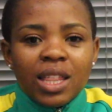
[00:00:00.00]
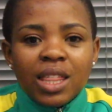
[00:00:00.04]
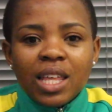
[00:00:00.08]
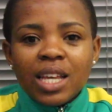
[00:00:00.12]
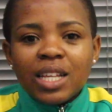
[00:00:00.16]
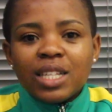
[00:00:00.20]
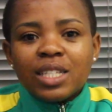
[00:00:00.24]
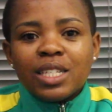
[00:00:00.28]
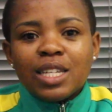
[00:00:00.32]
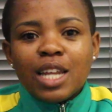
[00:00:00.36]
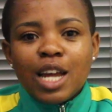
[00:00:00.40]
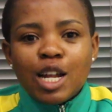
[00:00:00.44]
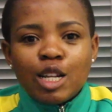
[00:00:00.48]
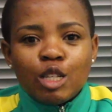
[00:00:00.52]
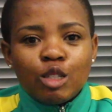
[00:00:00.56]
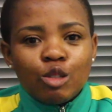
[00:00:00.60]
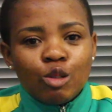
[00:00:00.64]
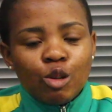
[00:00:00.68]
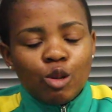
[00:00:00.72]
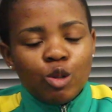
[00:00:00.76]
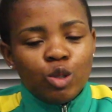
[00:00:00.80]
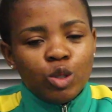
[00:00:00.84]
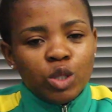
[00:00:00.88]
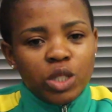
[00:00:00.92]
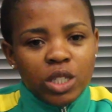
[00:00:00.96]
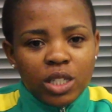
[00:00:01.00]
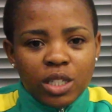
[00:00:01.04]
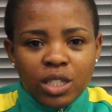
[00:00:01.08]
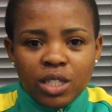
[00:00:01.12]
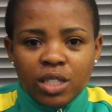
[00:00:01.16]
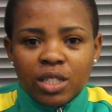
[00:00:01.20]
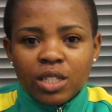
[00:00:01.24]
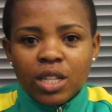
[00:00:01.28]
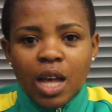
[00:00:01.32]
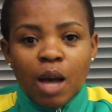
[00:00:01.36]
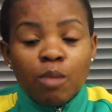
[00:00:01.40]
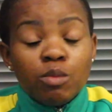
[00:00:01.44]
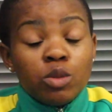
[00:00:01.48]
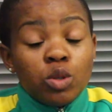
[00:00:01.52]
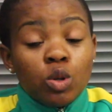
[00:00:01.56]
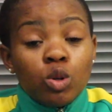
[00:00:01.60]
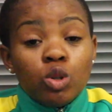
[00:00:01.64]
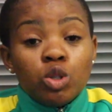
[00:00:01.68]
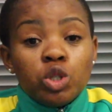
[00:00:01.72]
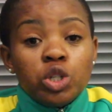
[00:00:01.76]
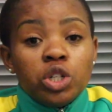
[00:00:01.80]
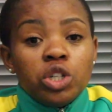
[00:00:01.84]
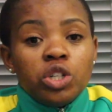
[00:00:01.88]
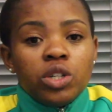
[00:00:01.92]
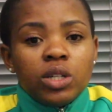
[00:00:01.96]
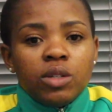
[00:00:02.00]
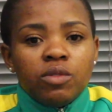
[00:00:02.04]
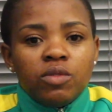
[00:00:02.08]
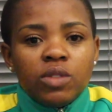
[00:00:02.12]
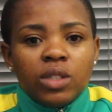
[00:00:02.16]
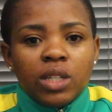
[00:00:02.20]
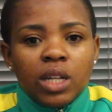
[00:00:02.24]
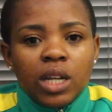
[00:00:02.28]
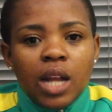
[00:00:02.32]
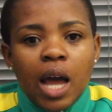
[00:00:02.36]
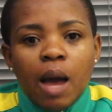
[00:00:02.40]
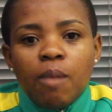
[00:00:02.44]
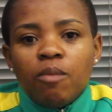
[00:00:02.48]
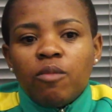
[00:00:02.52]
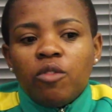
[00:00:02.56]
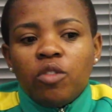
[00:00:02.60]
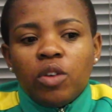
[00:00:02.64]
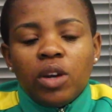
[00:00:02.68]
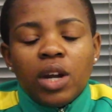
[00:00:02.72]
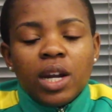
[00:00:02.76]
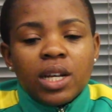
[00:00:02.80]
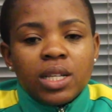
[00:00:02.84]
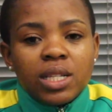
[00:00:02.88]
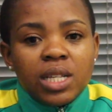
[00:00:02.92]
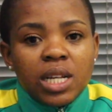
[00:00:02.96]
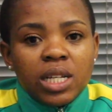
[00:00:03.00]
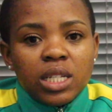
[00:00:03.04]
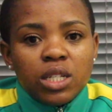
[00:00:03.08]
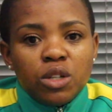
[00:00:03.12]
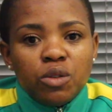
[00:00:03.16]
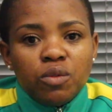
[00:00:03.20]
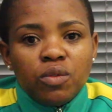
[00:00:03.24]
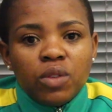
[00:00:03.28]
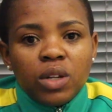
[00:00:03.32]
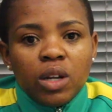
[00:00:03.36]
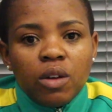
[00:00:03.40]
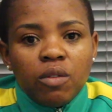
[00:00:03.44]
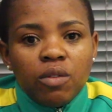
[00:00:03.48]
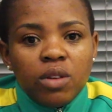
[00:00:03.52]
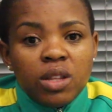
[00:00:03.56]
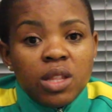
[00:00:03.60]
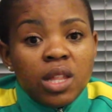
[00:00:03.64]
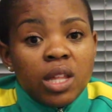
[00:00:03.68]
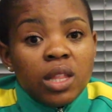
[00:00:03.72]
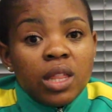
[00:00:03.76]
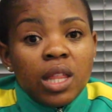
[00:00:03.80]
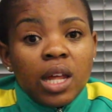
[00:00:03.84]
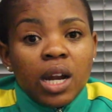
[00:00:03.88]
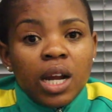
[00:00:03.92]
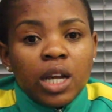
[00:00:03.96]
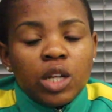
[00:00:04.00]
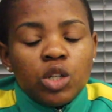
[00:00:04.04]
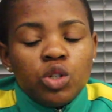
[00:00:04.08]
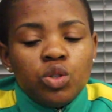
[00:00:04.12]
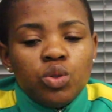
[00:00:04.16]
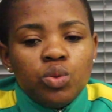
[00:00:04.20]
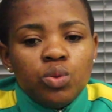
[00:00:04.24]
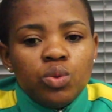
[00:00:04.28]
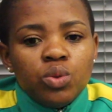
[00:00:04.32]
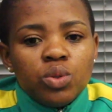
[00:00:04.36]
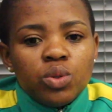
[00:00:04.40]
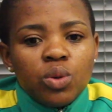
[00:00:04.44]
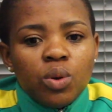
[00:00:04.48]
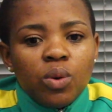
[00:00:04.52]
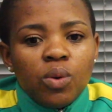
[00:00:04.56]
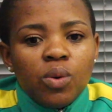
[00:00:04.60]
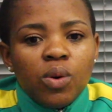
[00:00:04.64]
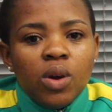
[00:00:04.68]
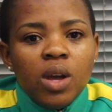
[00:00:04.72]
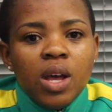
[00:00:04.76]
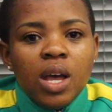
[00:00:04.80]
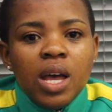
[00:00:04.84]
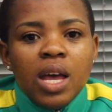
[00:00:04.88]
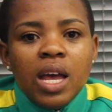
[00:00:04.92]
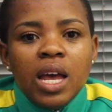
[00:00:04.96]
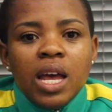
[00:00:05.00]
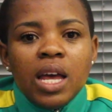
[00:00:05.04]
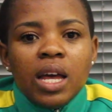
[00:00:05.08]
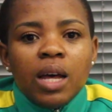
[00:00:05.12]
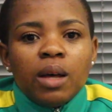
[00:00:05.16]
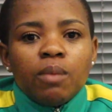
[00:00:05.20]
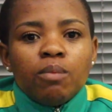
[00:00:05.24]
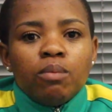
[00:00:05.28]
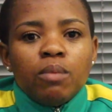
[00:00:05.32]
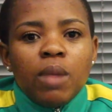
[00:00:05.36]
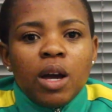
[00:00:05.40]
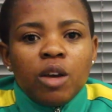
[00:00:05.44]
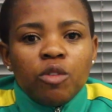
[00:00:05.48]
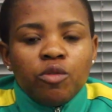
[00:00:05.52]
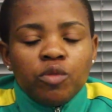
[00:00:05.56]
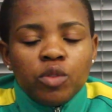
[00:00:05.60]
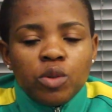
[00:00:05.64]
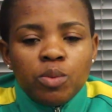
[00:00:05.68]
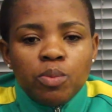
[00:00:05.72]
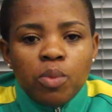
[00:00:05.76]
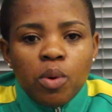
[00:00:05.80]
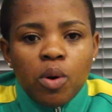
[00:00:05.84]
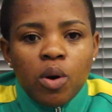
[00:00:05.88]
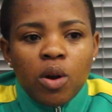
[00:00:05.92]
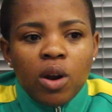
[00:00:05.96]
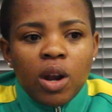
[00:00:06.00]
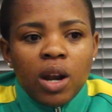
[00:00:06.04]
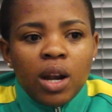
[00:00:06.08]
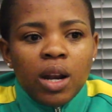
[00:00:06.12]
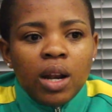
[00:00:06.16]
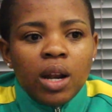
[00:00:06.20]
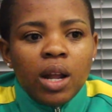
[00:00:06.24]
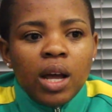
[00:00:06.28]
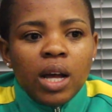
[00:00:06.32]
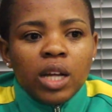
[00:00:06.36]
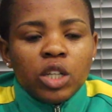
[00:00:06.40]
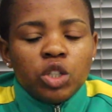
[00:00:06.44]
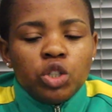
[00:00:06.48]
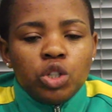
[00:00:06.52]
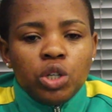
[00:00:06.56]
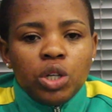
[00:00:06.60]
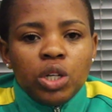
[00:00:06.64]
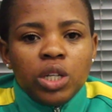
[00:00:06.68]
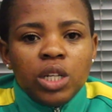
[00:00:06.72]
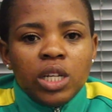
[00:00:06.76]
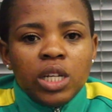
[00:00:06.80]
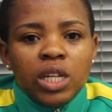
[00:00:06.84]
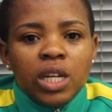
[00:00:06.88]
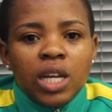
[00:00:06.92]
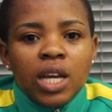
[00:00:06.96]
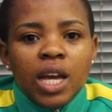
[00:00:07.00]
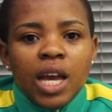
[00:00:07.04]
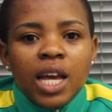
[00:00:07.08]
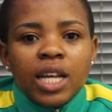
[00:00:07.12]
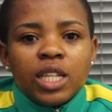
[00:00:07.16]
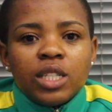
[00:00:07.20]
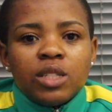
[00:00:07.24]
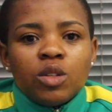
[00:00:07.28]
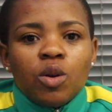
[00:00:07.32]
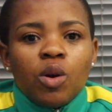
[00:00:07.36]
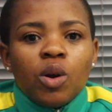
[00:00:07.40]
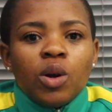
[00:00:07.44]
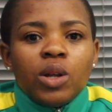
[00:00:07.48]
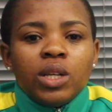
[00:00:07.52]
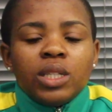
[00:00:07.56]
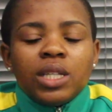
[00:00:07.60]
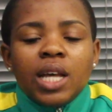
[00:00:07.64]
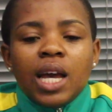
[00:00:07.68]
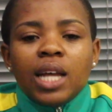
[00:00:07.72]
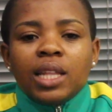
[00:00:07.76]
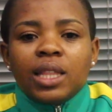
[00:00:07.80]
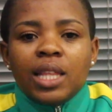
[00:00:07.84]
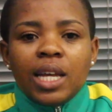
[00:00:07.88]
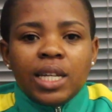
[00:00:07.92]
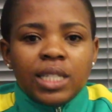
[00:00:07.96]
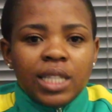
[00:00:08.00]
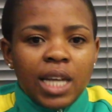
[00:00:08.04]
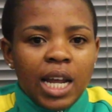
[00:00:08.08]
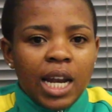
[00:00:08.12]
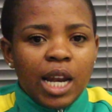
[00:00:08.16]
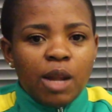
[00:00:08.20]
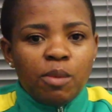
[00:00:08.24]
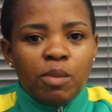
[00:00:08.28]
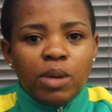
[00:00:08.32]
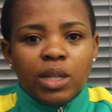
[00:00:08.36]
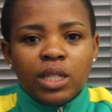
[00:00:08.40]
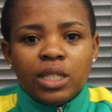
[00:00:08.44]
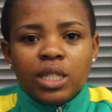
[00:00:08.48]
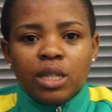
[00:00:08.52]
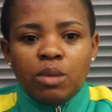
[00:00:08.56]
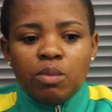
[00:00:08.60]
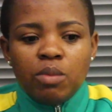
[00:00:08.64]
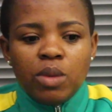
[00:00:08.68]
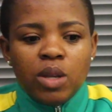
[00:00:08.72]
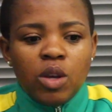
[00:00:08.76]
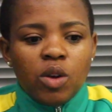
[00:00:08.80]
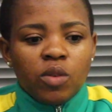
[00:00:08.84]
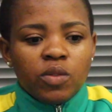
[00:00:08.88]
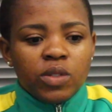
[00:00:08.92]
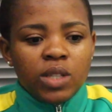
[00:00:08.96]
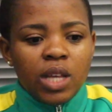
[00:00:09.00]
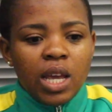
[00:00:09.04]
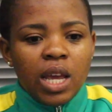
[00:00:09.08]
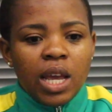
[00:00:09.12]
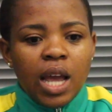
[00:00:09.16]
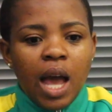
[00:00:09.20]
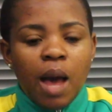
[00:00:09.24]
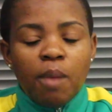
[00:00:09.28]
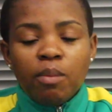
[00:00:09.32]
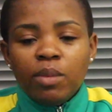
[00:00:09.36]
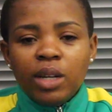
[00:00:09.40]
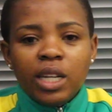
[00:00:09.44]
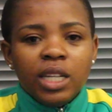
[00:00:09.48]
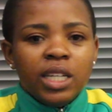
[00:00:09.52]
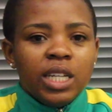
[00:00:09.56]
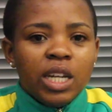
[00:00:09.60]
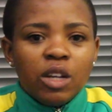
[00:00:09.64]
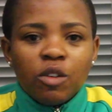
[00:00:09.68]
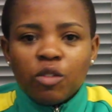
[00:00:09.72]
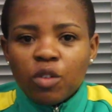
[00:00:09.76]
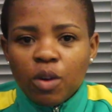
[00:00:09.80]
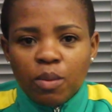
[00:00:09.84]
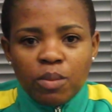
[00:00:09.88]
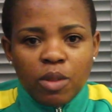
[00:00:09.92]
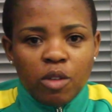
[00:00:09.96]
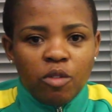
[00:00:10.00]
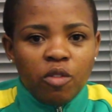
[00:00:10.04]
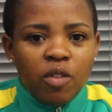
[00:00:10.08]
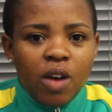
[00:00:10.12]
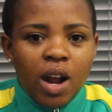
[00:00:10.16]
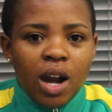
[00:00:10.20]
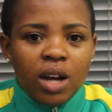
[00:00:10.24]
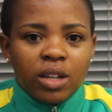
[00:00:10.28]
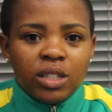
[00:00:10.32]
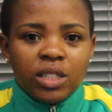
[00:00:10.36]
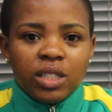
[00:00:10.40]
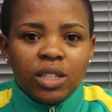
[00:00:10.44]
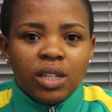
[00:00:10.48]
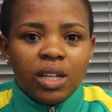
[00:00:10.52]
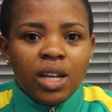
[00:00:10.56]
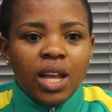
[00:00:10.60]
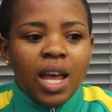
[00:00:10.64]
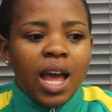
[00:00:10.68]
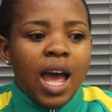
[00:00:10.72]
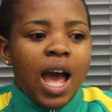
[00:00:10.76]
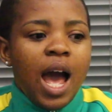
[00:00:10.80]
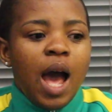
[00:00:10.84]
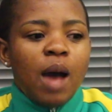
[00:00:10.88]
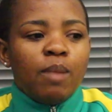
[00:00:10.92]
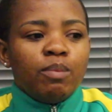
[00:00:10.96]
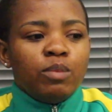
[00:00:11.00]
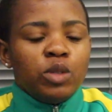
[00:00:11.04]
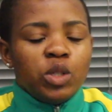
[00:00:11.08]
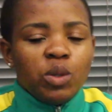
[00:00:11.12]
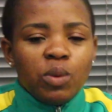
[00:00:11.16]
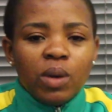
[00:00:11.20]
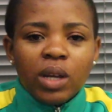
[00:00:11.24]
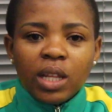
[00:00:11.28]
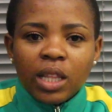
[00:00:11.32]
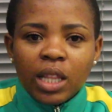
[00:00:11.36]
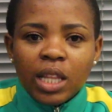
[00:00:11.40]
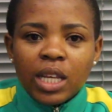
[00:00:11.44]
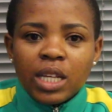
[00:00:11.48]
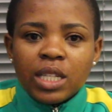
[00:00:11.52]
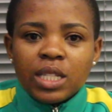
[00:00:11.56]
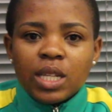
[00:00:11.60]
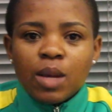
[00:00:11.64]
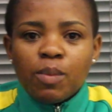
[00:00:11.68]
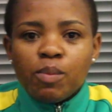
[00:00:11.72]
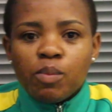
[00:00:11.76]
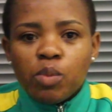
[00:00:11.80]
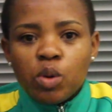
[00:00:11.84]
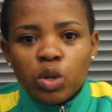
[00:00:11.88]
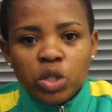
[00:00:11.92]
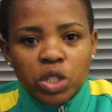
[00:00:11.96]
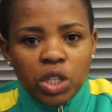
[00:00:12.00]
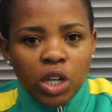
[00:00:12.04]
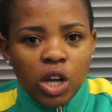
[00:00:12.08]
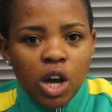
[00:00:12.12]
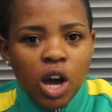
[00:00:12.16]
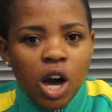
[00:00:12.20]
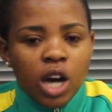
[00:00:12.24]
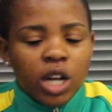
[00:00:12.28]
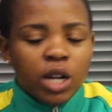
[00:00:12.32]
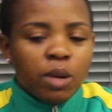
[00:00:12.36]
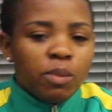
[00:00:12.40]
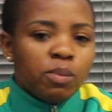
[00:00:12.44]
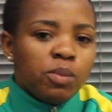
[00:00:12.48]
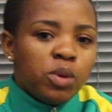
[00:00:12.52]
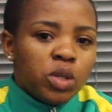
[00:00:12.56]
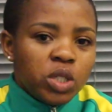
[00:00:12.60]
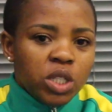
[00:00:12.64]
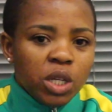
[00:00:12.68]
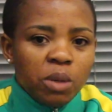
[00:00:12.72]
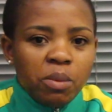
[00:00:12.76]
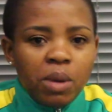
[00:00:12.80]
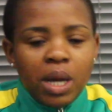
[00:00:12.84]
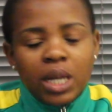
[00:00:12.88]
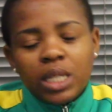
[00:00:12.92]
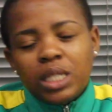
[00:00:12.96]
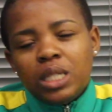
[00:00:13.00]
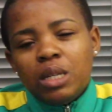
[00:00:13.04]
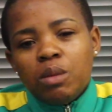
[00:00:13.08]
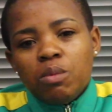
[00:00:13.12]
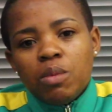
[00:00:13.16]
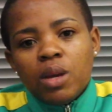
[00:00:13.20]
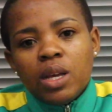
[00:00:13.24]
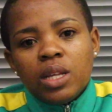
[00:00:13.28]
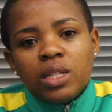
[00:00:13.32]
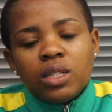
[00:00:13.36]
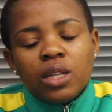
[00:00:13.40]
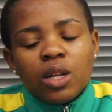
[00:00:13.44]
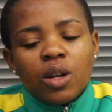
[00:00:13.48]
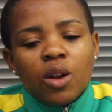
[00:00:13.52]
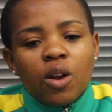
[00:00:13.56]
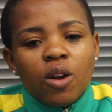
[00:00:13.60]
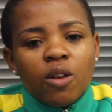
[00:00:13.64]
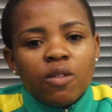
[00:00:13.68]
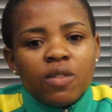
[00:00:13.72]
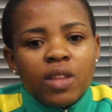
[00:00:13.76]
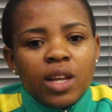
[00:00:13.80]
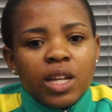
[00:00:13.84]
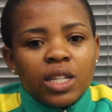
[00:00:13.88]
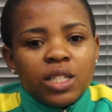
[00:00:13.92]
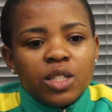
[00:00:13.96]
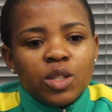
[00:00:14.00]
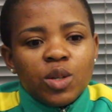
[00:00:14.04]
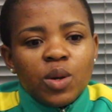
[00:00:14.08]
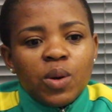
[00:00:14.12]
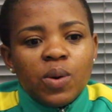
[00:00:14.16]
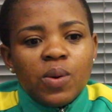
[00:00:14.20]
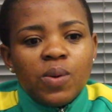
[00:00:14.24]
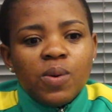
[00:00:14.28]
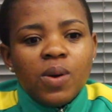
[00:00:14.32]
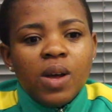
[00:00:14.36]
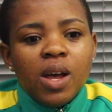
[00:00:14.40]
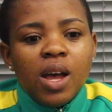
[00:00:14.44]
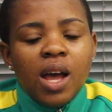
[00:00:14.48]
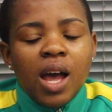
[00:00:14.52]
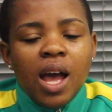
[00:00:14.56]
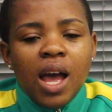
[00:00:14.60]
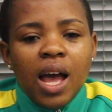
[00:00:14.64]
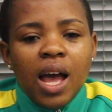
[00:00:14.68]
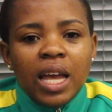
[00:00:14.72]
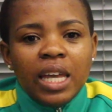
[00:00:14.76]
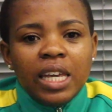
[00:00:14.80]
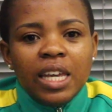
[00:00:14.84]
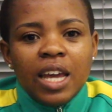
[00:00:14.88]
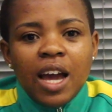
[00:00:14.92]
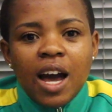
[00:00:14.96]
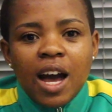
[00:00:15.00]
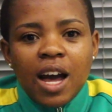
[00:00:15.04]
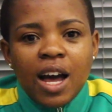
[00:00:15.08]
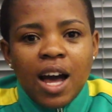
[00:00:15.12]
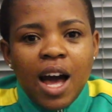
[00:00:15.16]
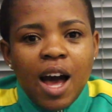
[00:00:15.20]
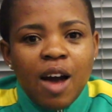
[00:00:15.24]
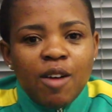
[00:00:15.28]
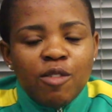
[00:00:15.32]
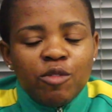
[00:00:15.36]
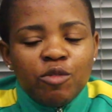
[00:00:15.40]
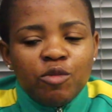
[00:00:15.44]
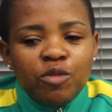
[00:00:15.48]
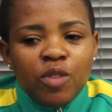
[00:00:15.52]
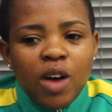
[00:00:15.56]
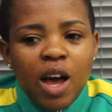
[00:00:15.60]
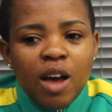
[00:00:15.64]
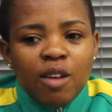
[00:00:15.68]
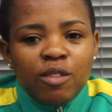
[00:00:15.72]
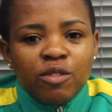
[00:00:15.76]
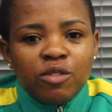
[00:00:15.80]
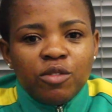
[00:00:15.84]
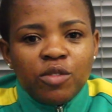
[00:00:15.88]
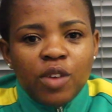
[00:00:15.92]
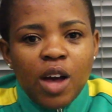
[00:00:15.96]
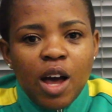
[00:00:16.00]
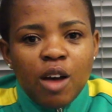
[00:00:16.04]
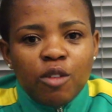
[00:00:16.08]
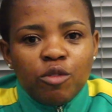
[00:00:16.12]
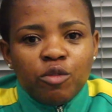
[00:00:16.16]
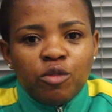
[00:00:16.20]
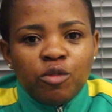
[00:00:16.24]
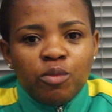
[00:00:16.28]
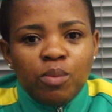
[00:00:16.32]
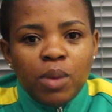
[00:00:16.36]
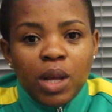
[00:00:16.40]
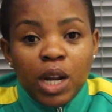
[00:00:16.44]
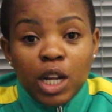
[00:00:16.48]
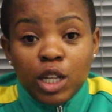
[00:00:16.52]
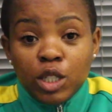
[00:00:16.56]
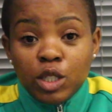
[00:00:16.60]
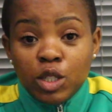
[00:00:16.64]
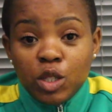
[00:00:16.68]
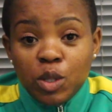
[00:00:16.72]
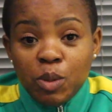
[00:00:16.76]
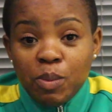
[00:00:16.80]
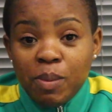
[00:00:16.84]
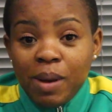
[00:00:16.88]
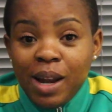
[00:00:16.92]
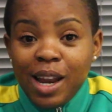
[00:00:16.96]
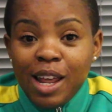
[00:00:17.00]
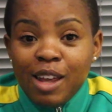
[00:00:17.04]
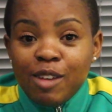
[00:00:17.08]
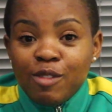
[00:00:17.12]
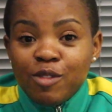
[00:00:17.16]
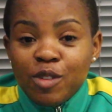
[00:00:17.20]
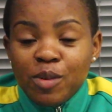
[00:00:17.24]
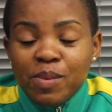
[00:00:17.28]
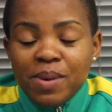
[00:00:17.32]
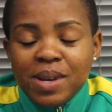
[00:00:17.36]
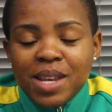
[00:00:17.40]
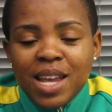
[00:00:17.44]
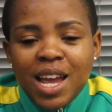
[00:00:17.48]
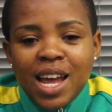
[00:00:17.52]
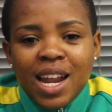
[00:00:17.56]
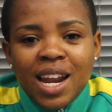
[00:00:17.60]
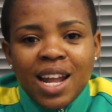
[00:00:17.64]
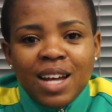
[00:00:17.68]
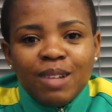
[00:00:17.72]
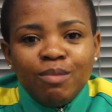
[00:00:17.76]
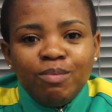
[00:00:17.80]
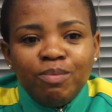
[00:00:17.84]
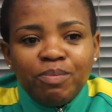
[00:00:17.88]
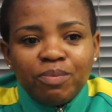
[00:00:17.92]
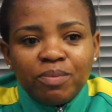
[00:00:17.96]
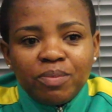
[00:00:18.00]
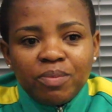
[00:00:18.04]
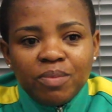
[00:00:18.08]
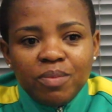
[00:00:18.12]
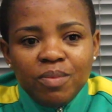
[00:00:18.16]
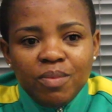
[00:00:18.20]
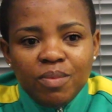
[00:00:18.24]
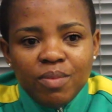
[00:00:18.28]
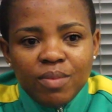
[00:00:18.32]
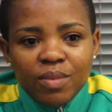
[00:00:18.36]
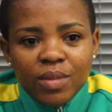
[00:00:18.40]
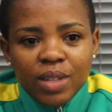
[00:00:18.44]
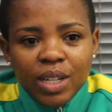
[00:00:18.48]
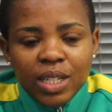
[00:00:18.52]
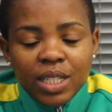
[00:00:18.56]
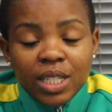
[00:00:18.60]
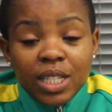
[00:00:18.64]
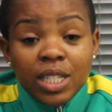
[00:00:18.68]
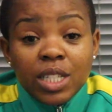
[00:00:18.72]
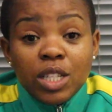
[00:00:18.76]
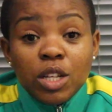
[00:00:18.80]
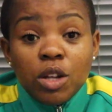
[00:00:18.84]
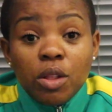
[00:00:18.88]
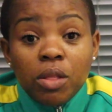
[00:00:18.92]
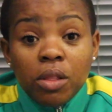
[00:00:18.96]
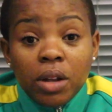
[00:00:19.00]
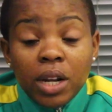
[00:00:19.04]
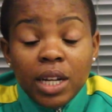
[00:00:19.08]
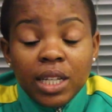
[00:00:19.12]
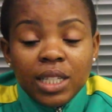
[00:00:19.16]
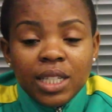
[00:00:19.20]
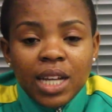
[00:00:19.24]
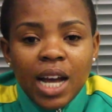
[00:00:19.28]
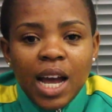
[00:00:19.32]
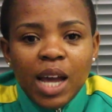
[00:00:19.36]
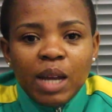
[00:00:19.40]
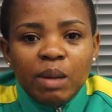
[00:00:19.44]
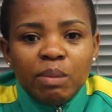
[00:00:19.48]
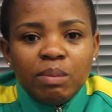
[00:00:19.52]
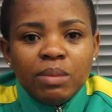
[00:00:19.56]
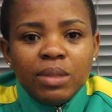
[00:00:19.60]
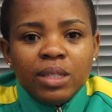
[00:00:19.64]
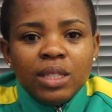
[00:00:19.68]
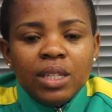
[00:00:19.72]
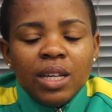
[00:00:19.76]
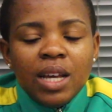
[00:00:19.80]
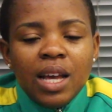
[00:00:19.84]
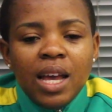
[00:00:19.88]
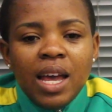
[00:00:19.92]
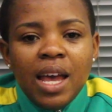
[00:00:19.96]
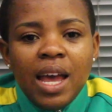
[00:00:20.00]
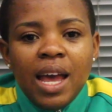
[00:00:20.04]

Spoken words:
things done, solutions. I'm solution driven. I'm very assertive in everything that I do. So my football journey has always had that element in me of saying I'm leading from the front. I'm doing this. I'm pushing hard. I'm pushing my teammates and all of that. So, yeah, I've managed to play for Banyana 63 times.